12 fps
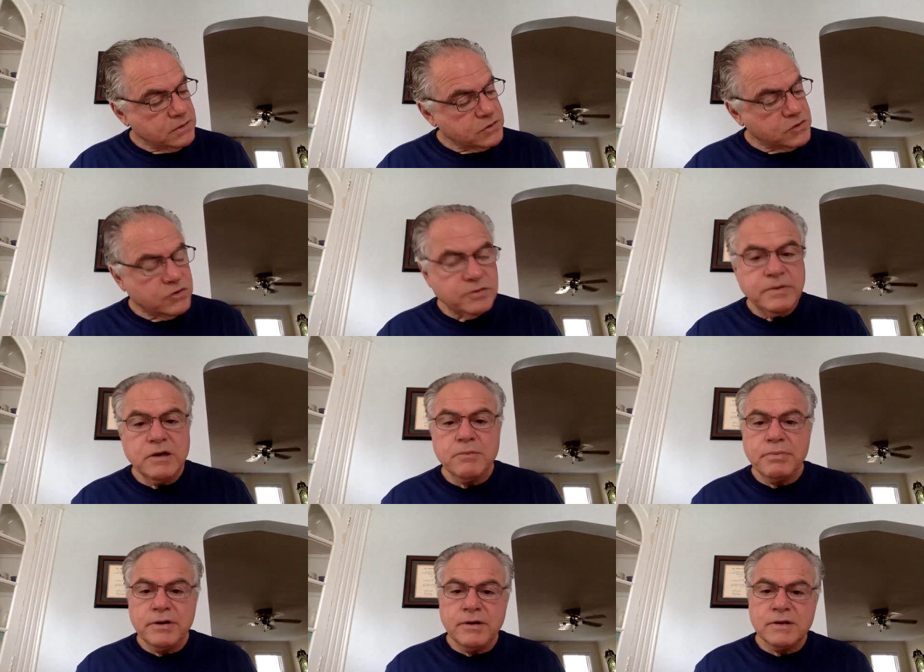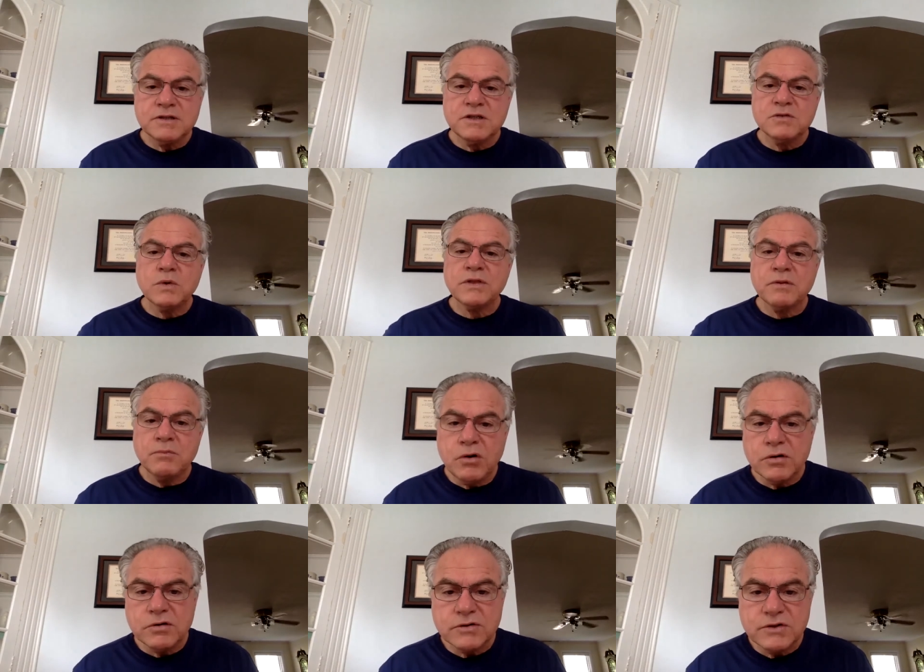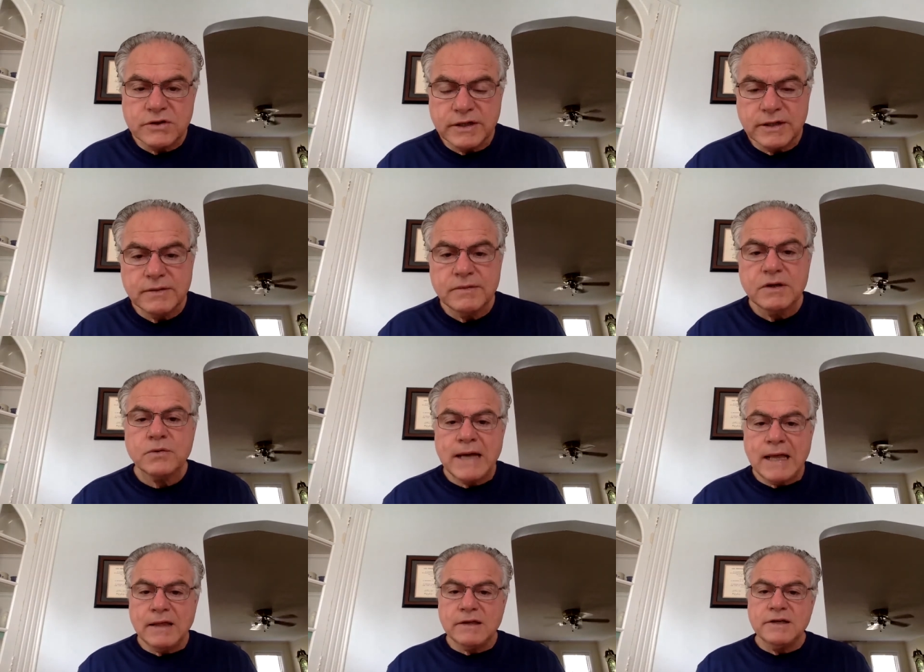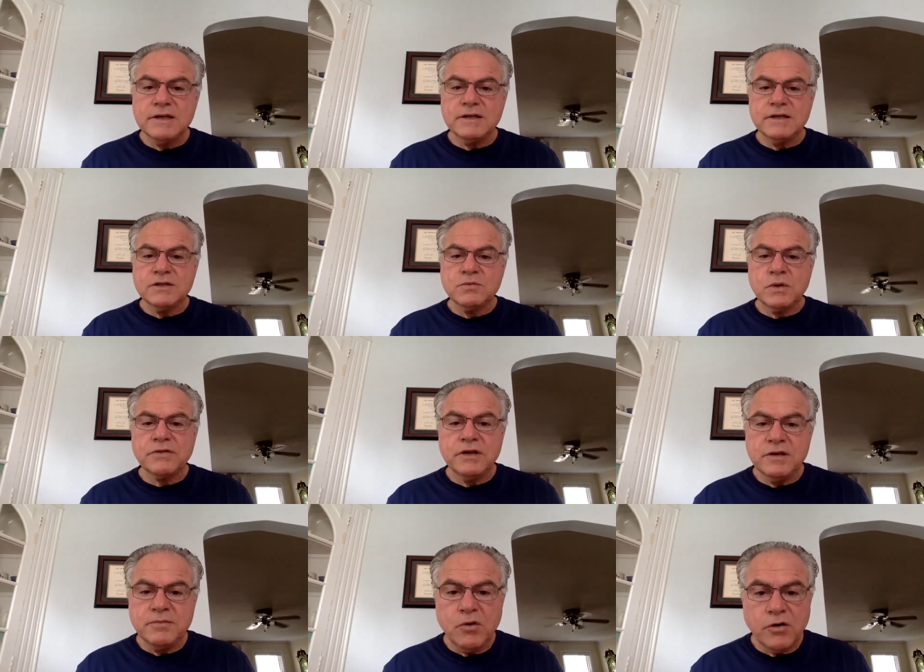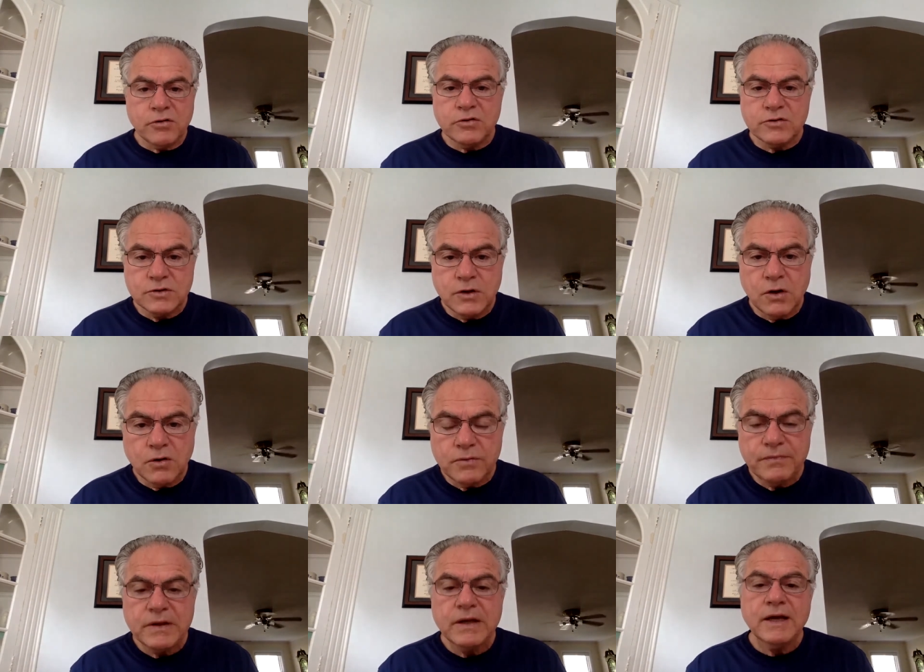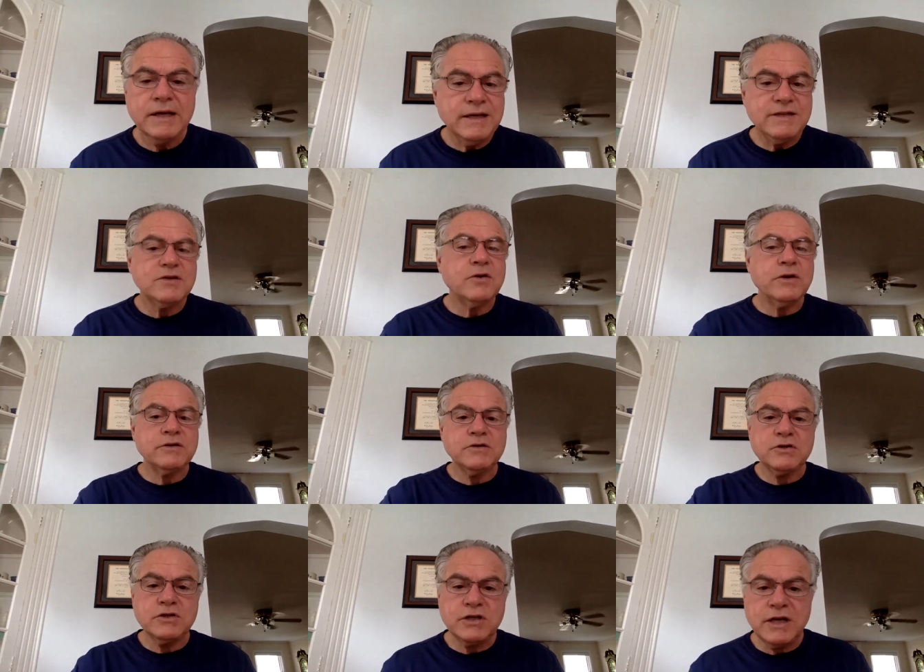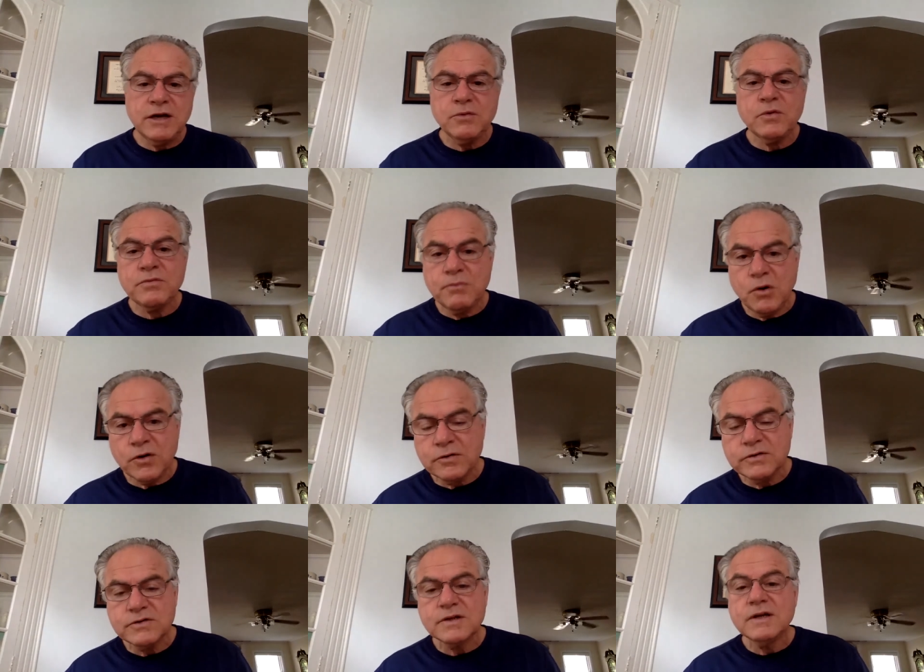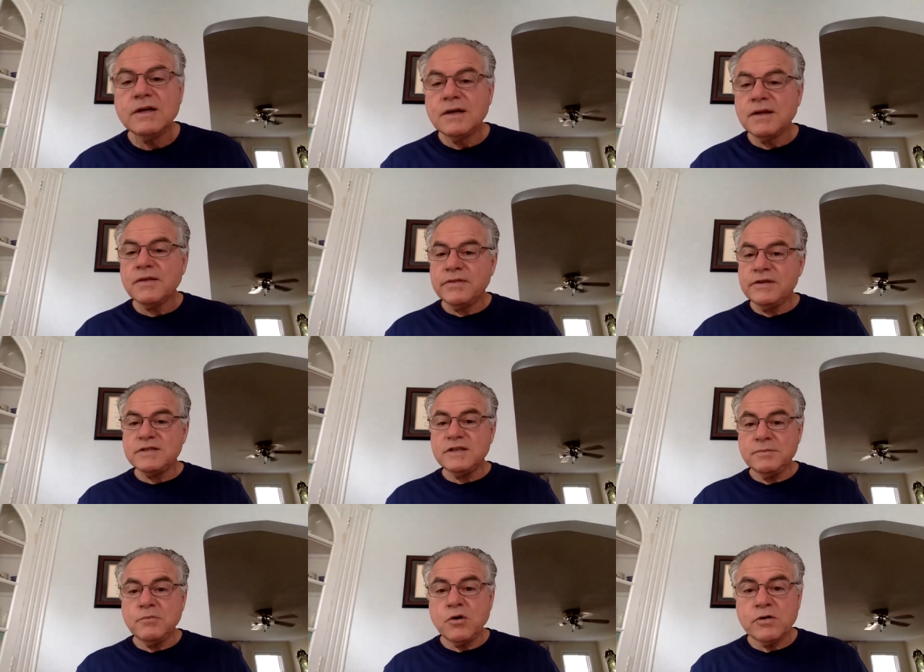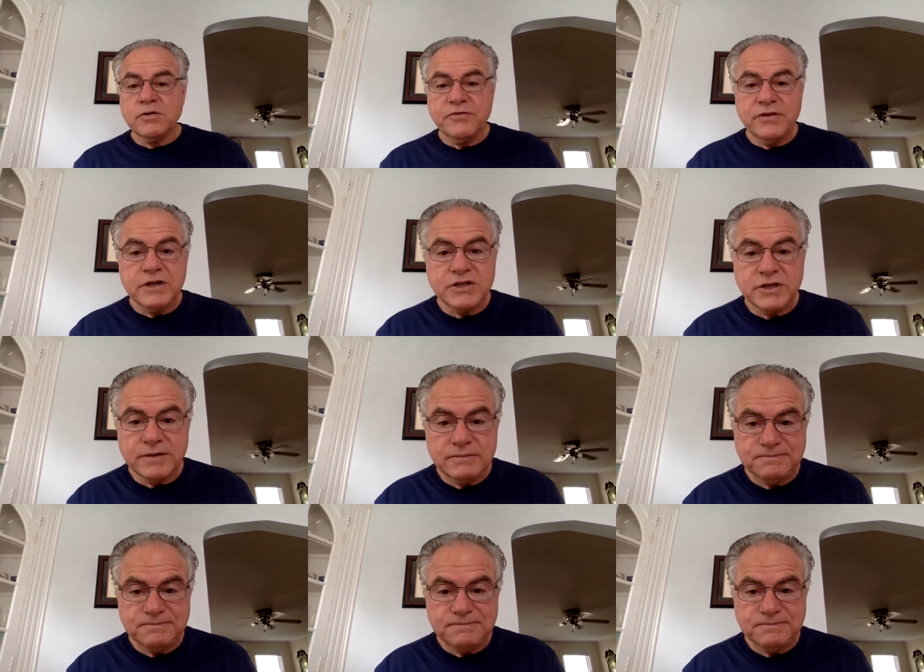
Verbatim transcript: So the mere appearance is what the mortals see, reality is what the immortals know and he's going to share with mortals this immortal vision.